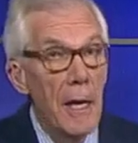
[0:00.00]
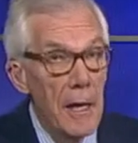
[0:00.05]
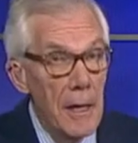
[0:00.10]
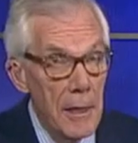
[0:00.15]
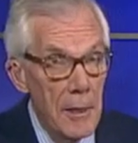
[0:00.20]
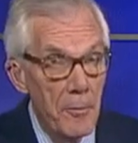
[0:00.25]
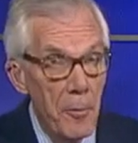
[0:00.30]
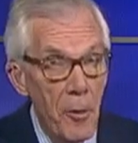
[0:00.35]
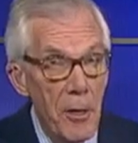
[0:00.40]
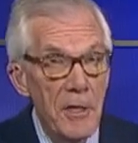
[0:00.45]

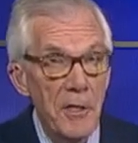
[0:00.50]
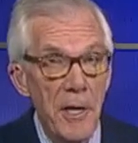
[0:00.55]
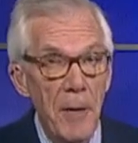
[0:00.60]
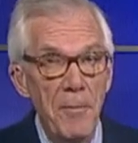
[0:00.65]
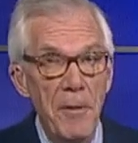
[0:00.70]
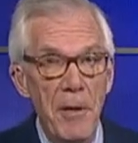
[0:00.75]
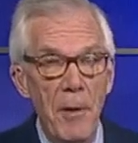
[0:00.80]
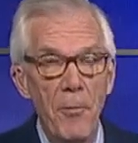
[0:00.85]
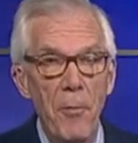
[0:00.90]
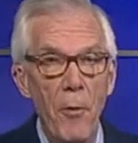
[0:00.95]
It points
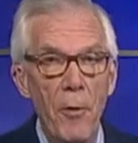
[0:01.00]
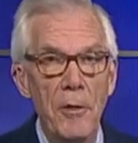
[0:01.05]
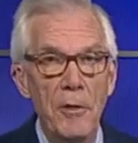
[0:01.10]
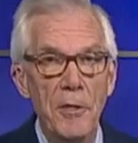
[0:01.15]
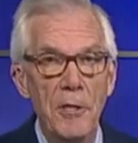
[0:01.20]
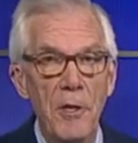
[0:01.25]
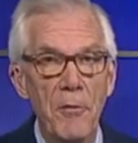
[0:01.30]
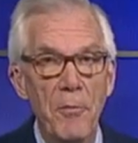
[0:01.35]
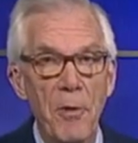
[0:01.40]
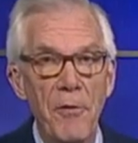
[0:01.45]
up the
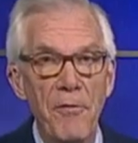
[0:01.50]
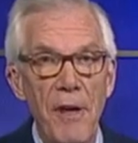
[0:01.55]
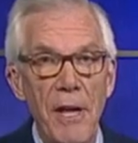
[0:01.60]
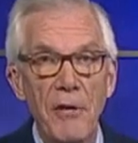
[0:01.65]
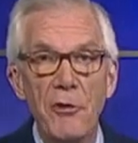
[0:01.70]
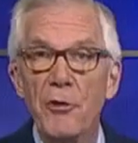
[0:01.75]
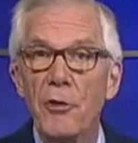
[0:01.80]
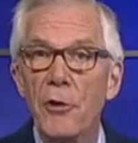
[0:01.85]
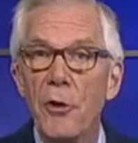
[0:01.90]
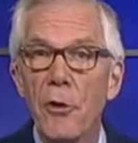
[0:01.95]
importance of
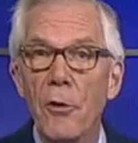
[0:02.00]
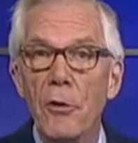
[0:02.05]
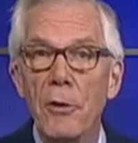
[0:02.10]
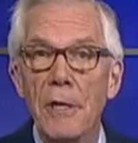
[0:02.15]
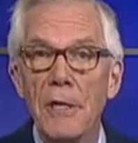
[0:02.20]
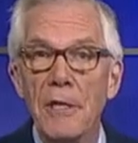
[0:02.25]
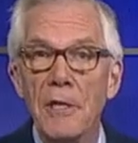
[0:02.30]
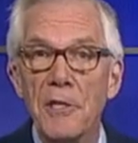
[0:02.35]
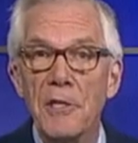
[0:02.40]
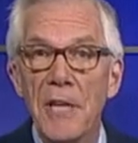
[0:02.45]
prevention,
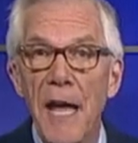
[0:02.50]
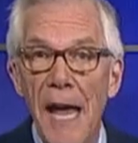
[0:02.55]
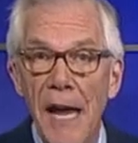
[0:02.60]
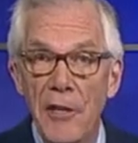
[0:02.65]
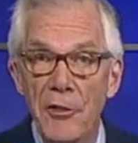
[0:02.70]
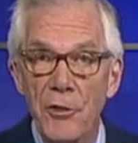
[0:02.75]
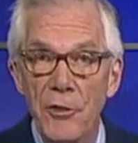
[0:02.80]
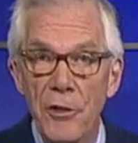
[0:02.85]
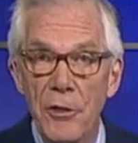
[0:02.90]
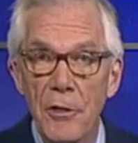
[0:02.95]
early
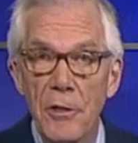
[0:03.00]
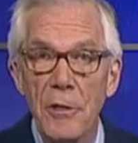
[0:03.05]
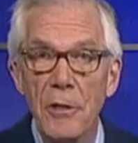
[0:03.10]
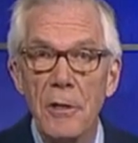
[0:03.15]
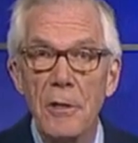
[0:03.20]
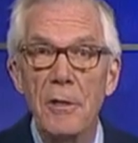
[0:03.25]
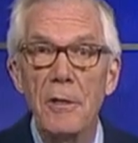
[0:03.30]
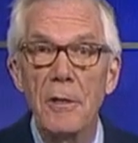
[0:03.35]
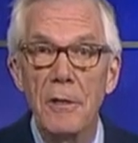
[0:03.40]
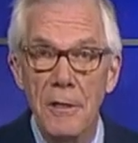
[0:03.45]

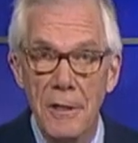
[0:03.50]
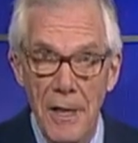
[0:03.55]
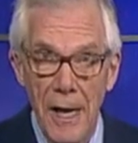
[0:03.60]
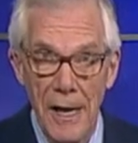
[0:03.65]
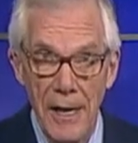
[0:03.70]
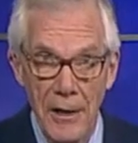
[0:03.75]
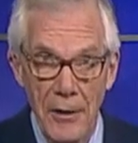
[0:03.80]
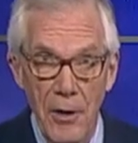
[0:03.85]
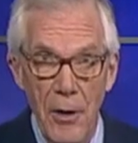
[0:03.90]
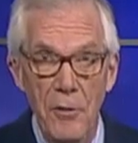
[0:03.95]
detection,
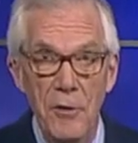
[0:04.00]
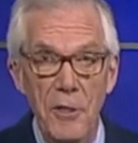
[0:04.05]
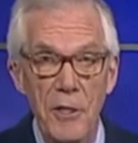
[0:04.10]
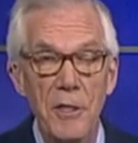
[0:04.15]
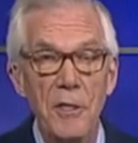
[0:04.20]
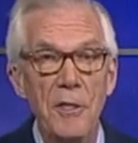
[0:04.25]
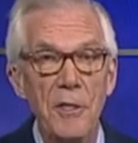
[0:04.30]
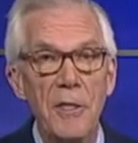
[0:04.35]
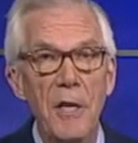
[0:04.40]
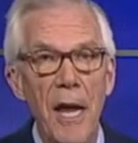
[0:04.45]

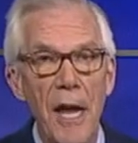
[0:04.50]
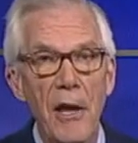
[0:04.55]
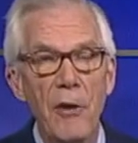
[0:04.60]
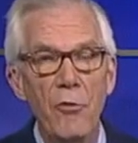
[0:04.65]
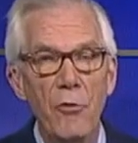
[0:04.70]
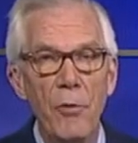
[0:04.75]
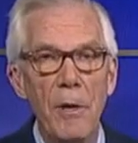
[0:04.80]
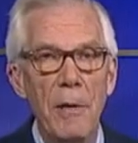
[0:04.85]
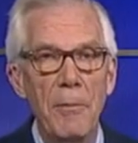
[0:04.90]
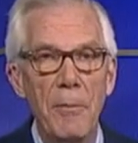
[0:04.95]
diagnosis,
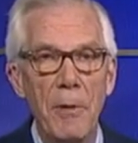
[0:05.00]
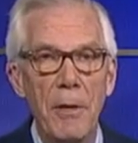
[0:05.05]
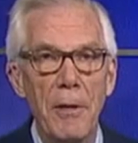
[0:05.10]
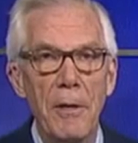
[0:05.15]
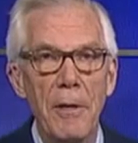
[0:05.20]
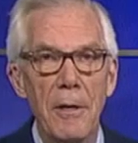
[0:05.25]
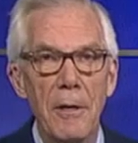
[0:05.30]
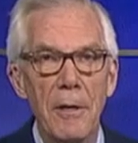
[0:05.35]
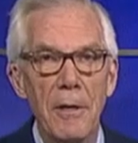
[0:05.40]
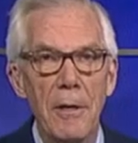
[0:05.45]
and treatment.
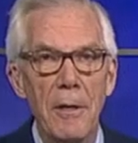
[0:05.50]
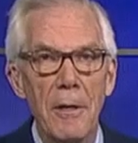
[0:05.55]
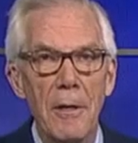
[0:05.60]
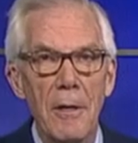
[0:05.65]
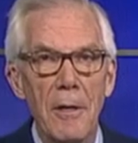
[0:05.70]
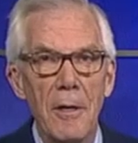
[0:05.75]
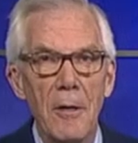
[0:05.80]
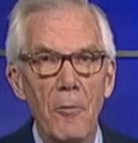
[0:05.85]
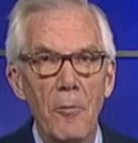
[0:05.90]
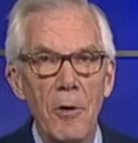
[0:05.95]

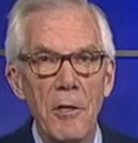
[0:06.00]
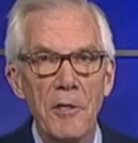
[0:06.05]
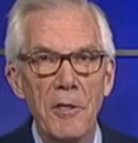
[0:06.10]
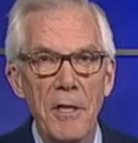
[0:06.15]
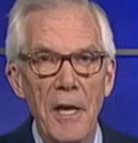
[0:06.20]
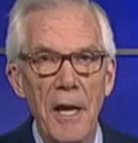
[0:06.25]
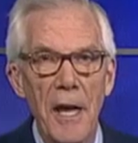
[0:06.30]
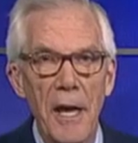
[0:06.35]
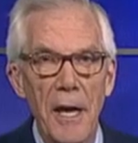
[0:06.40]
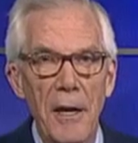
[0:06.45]

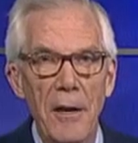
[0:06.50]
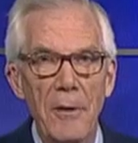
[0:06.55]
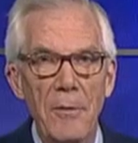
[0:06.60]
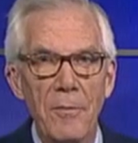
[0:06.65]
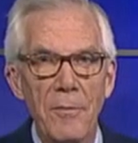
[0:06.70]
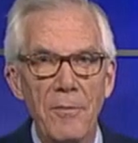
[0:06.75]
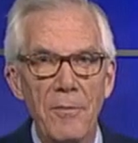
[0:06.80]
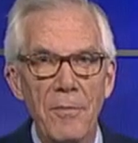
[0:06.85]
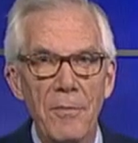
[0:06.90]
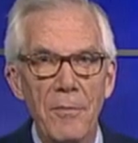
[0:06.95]
Once
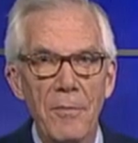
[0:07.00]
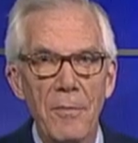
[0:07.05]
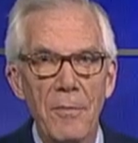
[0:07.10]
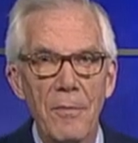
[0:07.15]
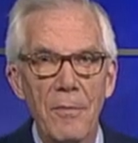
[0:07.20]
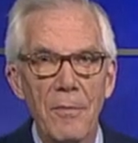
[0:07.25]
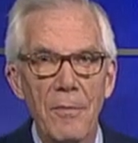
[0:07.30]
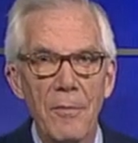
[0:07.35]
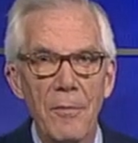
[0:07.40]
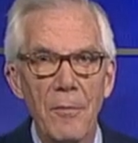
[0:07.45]
again,
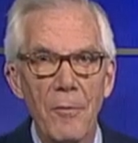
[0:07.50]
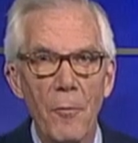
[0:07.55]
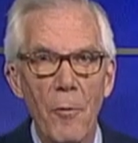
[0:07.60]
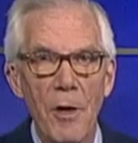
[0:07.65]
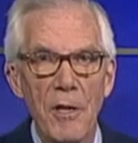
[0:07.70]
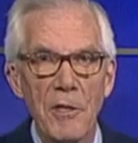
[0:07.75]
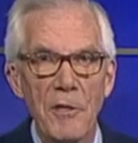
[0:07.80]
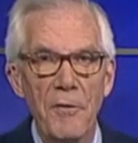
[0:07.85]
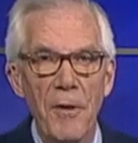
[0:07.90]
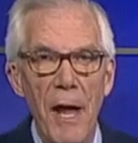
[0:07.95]

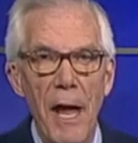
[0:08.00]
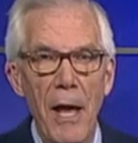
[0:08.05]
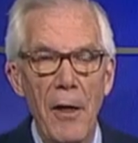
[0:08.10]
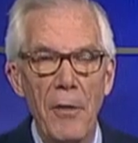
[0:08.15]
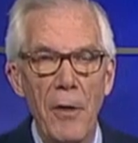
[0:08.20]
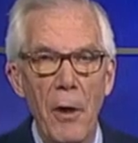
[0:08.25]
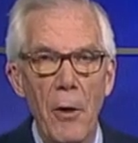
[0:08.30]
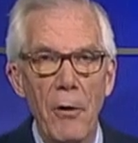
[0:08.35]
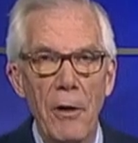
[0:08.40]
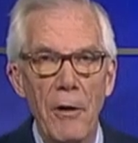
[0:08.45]
once
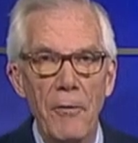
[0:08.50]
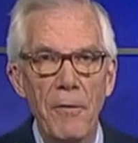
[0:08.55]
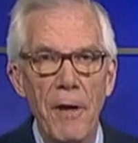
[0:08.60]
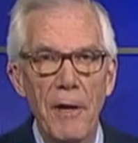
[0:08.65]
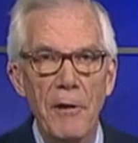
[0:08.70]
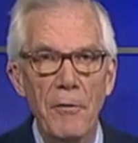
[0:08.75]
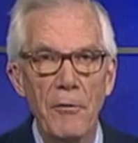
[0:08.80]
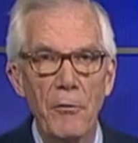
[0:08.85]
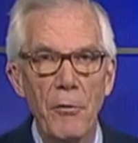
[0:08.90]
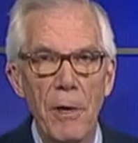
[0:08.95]
found, though, an
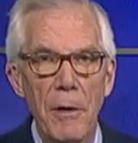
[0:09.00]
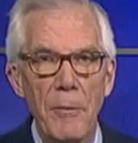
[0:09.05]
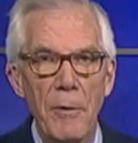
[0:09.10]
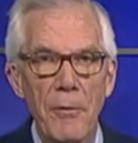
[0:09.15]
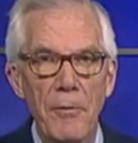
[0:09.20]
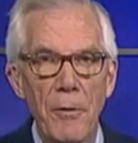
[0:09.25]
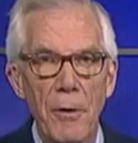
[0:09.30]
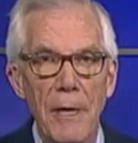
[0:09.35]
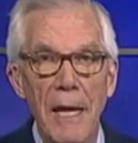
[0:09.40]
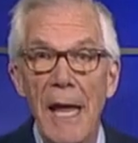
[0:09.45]
effective
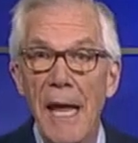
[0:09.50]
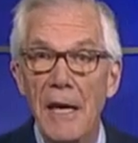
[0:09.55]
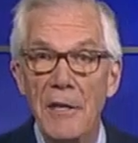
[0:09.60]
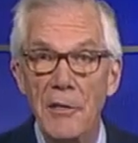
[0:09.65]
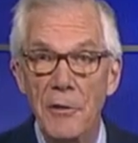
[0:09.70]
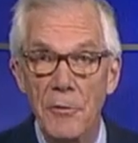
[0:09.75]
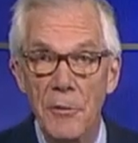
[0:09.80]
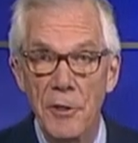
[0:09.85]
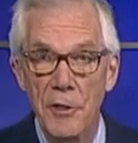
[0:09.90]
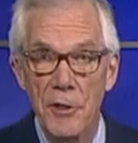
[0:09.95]
treatment for
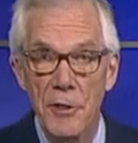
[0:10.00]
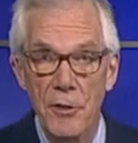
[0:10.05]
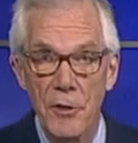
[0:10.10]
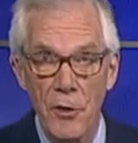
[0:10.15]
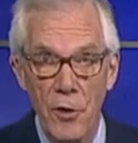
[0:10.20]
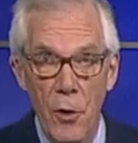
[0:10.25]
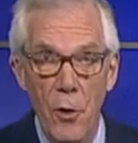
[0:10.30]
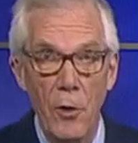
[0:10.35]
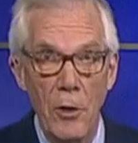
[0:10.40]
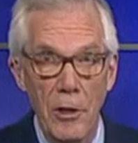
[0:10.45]
cancerous
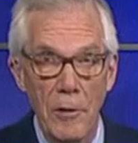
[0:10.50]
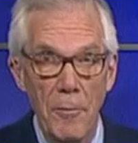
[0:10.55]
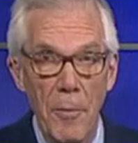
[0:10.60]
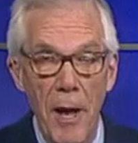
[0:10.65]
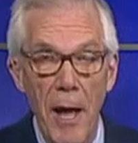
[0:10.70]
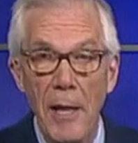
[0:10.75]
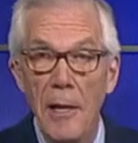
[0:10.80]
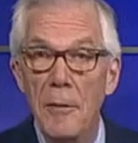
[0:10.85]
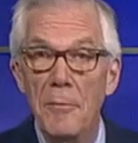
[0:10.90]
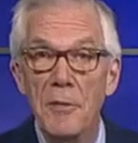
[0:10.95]
colon
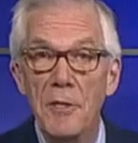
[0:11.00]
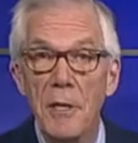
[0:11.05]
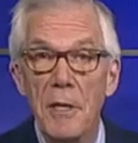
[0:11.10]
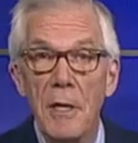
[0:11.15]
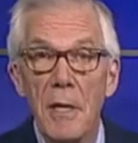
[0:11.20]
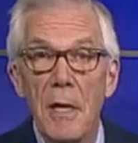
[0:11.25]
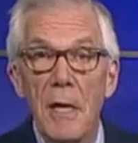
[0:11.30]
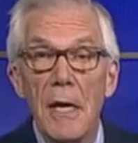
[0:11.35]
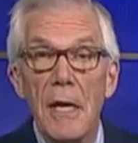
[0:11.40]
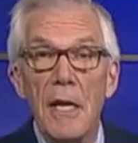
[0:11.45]
polyps
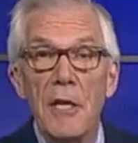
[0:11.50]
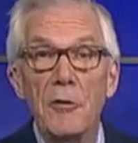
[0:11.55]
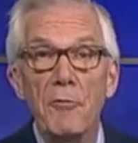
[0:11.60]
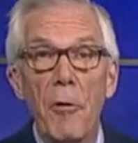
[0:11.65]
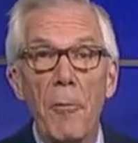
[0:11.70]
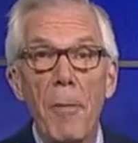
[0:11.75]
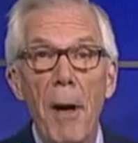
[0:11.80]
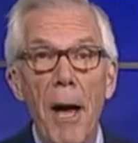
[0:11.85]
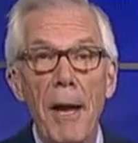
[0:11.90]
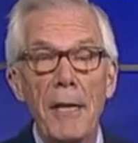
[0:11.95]

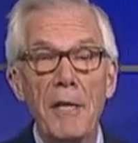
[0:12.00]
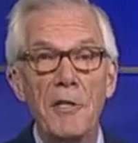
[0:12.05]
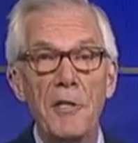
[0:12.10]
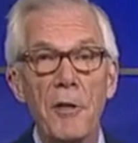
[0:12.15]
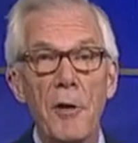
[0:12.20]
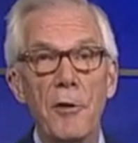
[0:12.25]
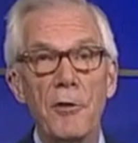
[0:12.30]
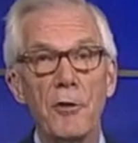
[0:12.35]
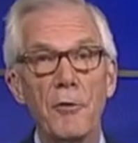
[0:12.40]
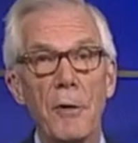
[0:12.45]
is robotic
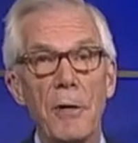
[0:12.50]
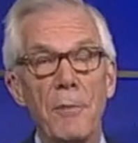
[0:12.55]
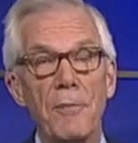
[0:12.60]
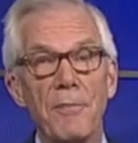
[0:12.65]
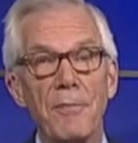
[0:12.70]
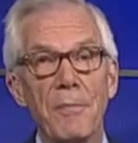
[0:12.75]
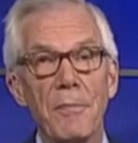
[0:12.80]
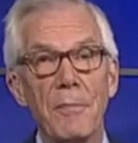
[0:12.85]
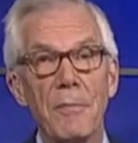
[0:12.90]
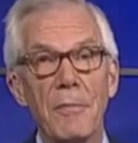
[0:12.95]
surgery.
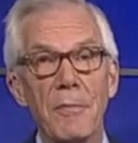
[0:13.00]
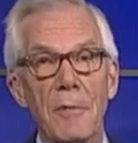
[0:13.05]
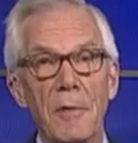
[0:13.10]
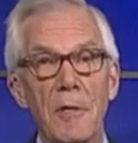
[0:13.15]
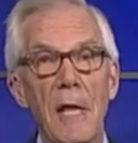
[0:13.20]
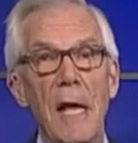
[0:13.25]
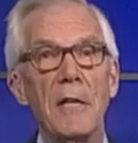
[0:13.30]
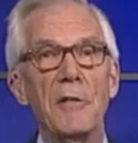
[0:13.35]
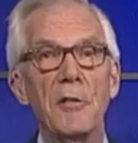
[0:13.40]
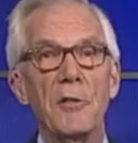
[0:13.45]

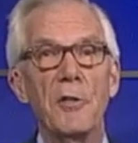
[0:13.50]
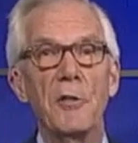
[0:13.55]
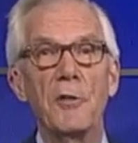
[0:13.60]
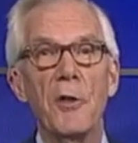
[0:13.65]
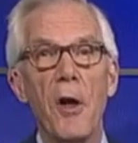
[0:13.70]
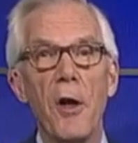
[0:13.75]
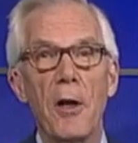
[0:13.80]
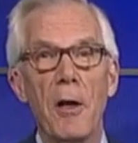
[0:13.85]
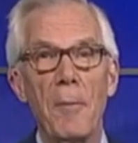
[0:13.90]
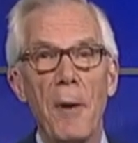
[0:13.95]
Lots to
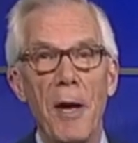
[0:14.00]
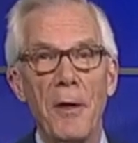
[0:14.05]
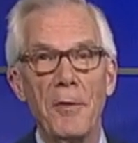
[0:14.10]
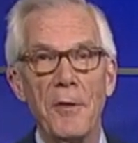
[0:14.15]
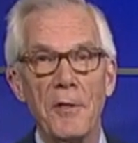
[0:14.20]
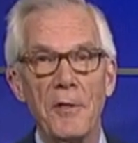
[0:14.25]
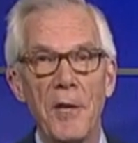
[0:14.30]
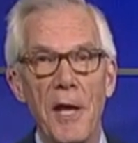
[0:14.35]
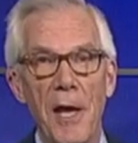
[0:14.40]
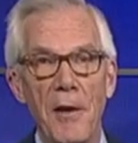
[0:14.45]
talk
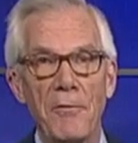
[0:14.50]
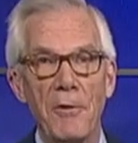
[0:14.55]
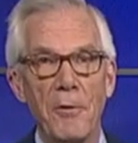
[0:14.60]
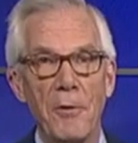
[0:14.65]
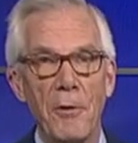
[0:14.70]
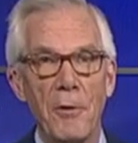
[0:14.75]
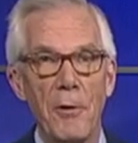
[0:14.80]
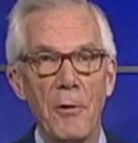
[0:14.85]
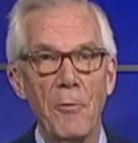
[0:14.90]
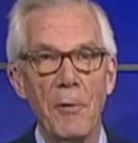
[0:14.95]
about this
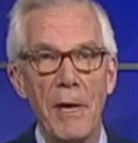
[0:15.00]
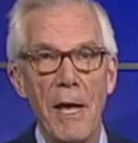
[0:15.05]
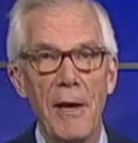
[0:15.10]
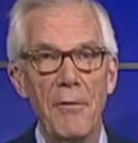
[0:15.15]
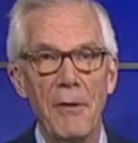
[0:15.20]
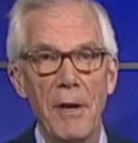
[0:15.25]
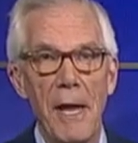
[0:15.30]
afternoon, and we have an